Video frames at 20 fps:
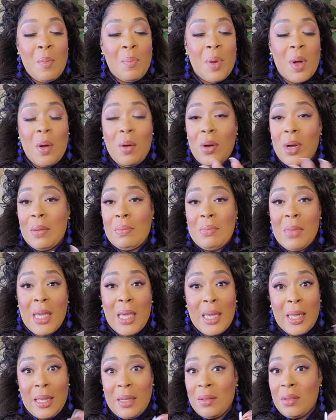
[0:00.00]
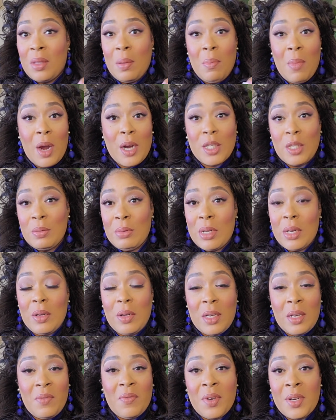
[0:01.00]
But on me, the marshmallow
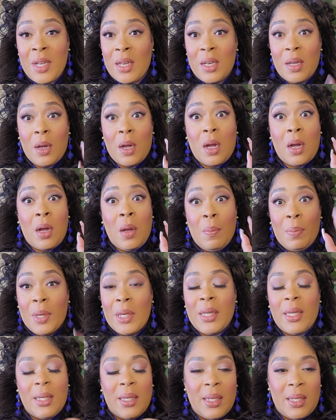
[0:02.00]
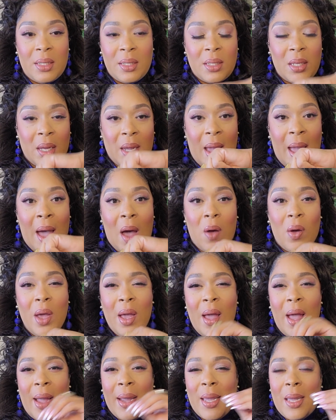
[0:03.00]
and the vanilla completely stick out.
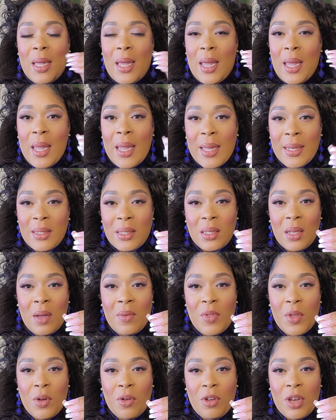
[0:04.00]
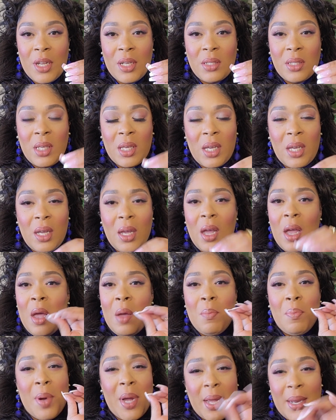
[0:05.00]
I get hints of the green tea,
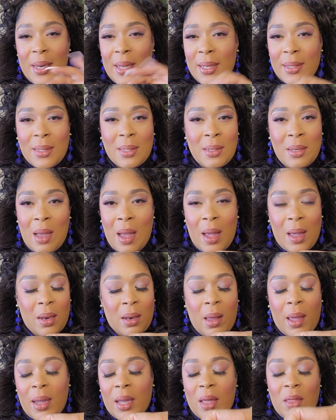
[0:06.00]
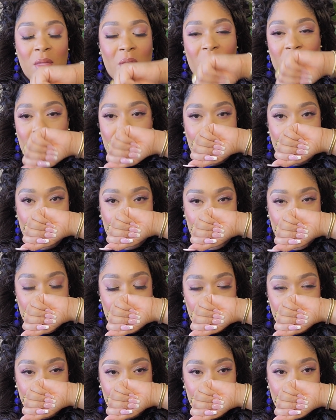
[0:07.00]
but it's not like in the forefront.
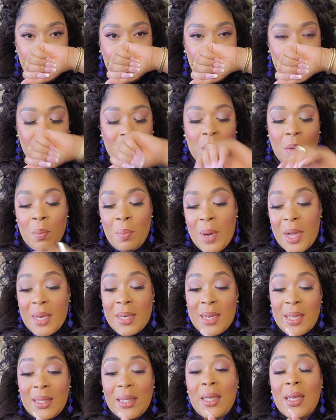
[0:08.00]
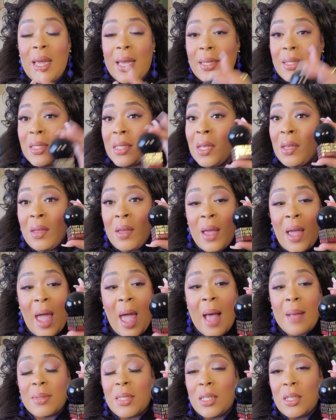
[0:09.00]
But nonetheless,
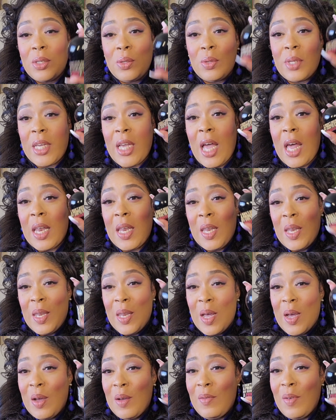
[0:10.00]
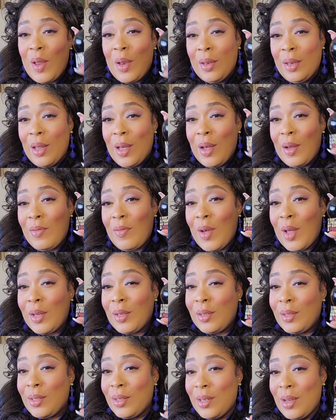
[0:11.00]
absolutely love, love,
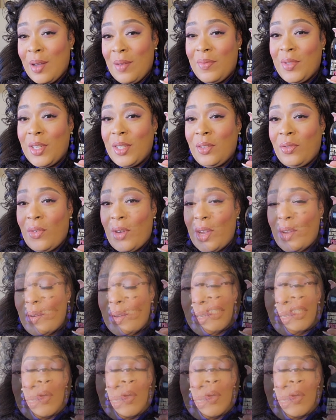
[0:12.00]
love this fragrance.